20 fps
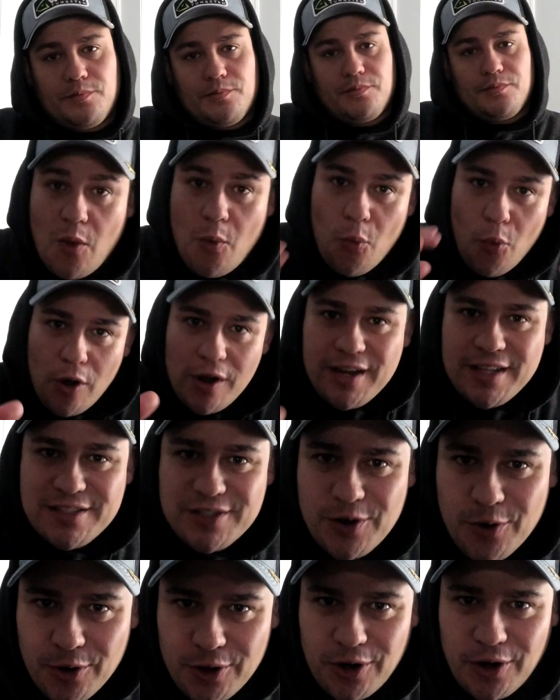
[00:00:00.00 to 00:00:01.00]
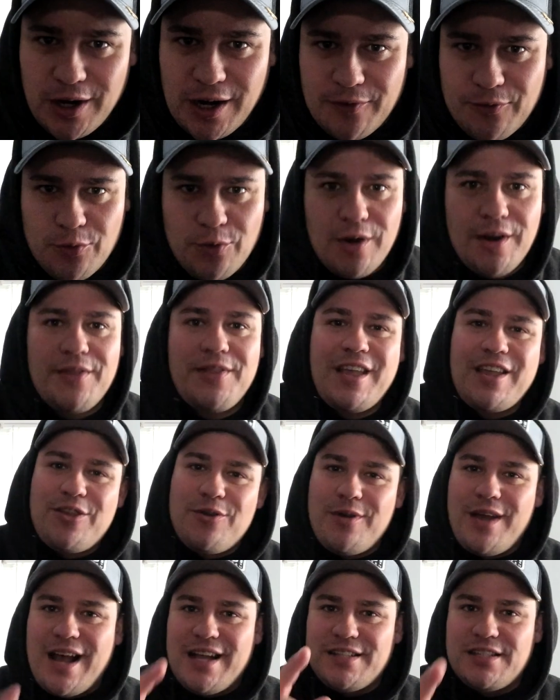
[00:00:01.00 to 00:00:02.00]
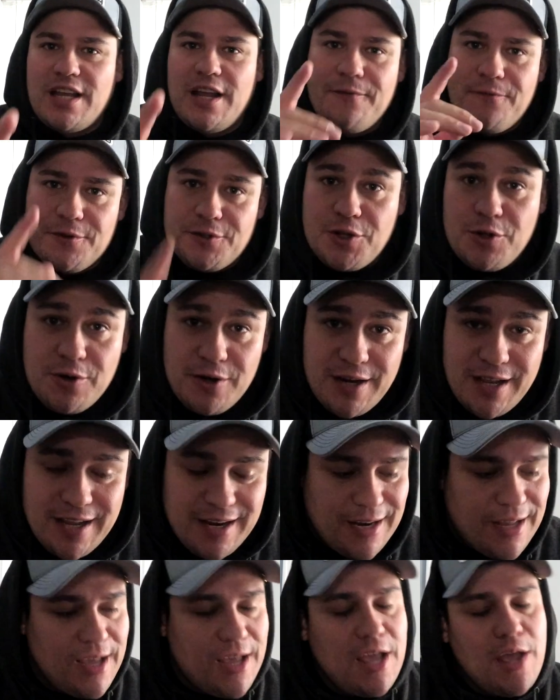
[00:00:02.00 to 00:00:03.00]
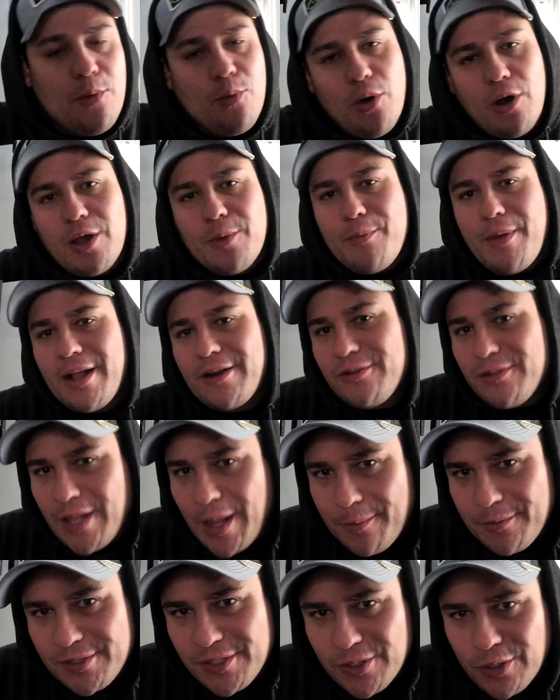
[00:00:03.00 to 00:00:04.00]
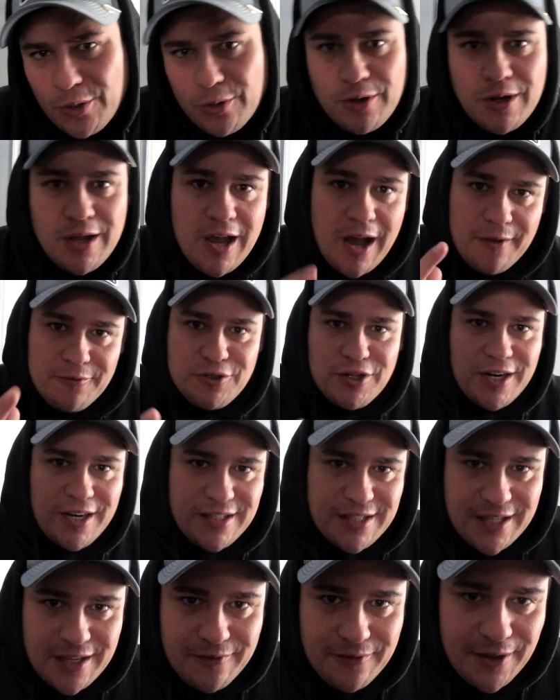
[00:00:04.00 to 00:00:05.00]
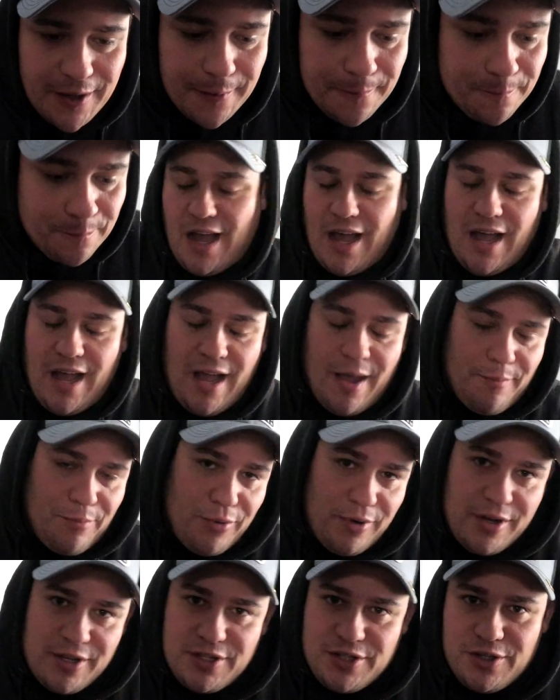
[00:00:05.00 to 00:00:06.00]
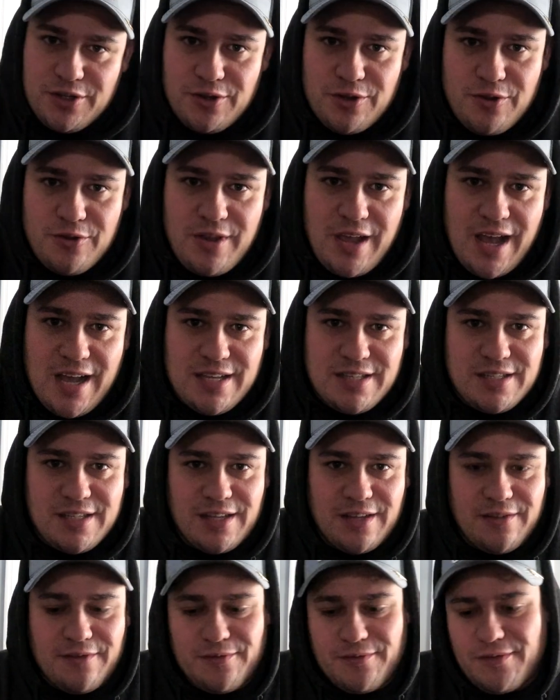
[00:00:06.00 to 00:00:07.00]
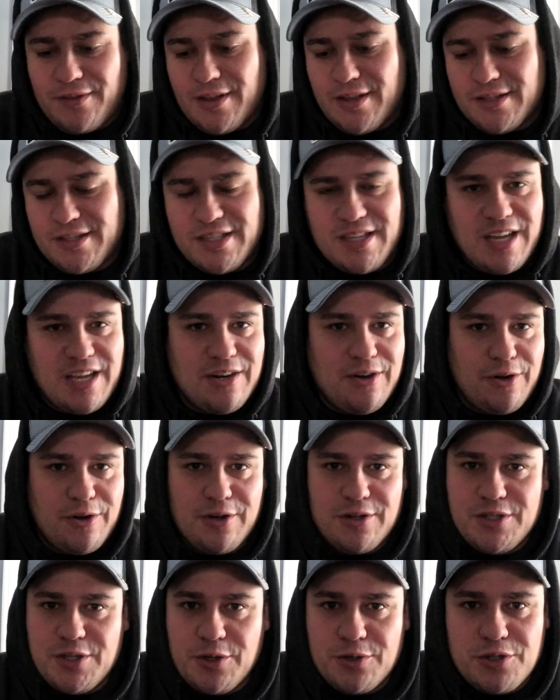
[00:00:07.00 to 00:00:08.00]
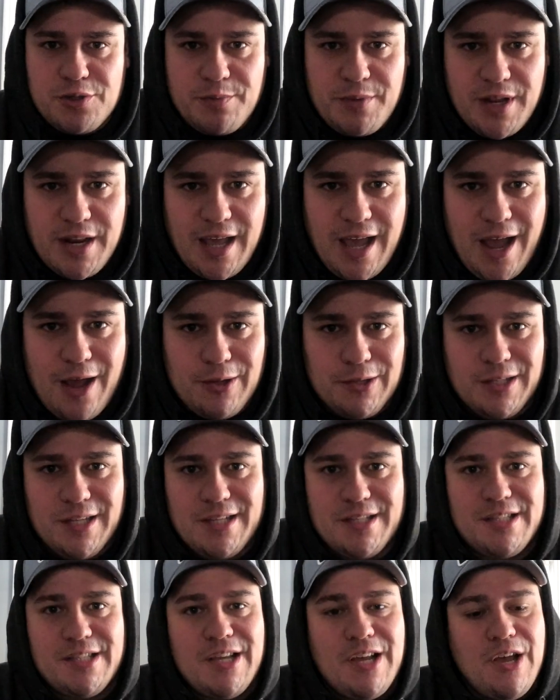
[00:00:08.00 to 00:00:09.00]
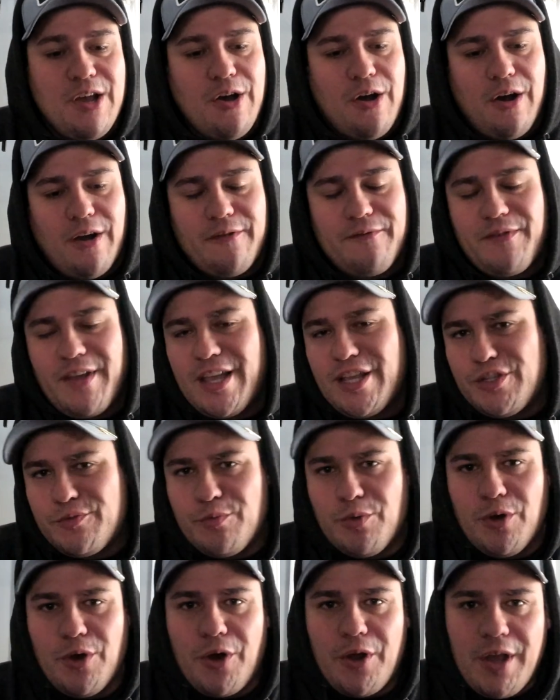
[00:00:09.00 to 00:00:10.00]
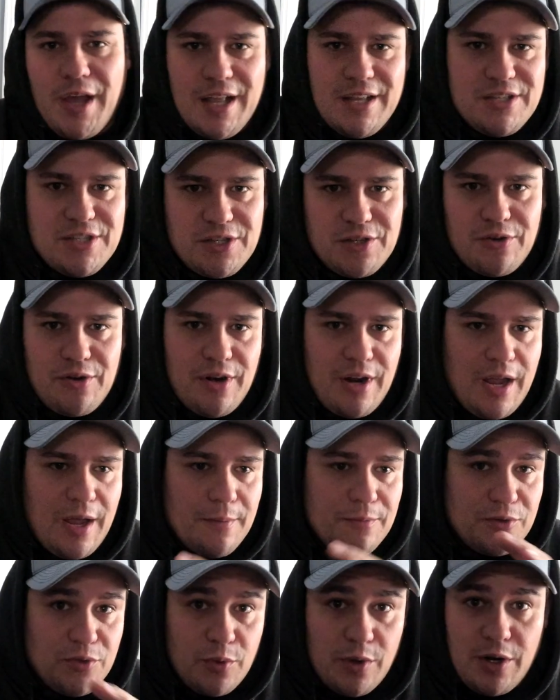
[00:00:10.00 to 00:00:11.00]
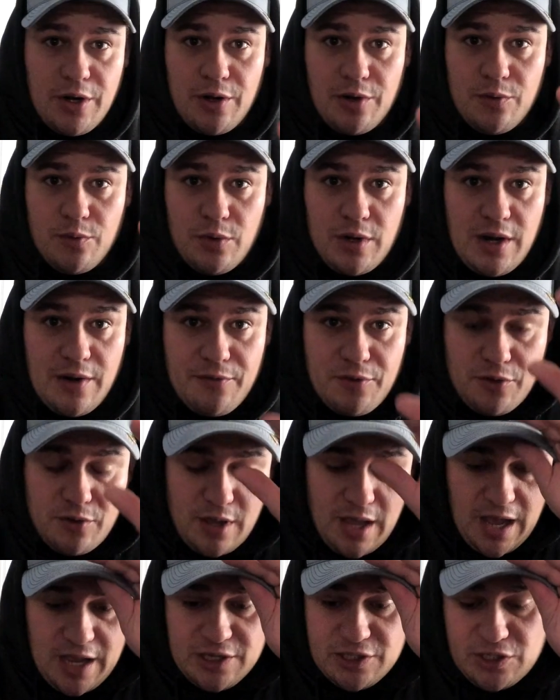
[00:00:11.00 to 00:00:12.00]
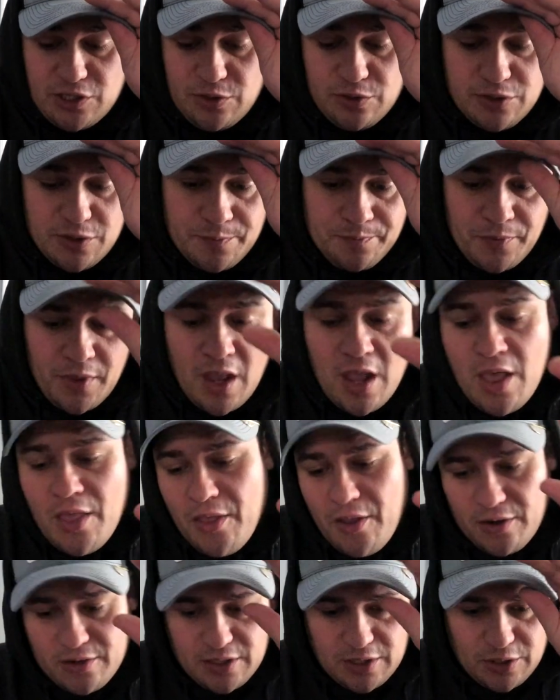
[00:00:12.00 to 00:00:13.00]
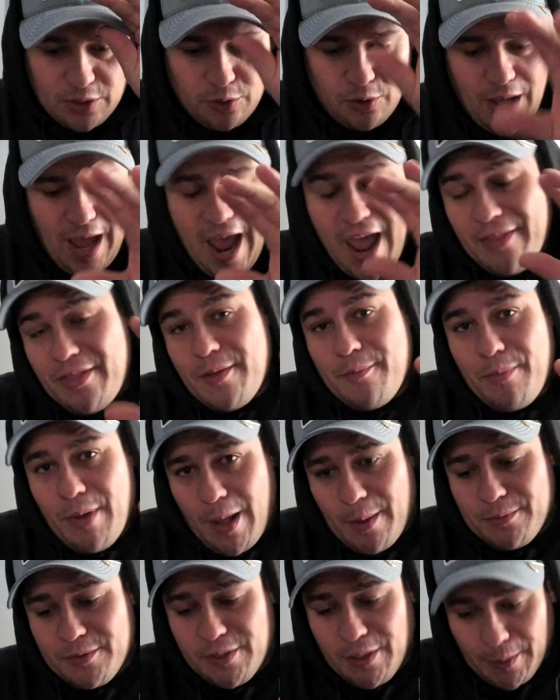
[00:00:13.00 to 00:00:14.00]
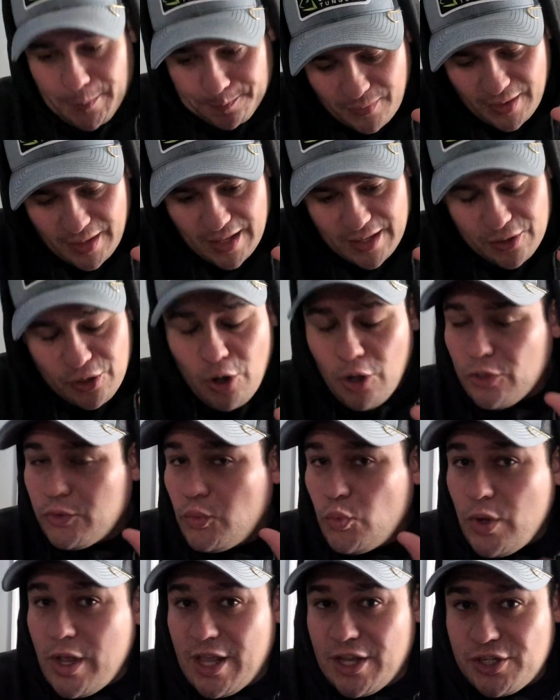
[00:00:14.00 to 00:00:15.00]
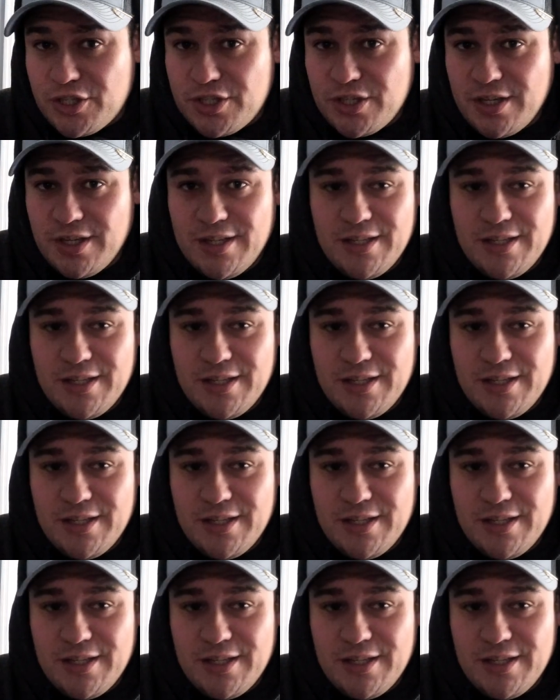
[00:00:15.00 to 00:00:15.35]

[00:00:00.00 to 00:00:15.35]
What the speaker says: What is going on, everyone? Thank you guys again for tuning in. Welcome back to the episode of JuNa TV. I'm pretty sure you guys have seen on your social media outlets, on Facebook, Instagram, Twitter, whatever you guys use, there's a little ad that pops up called Wish.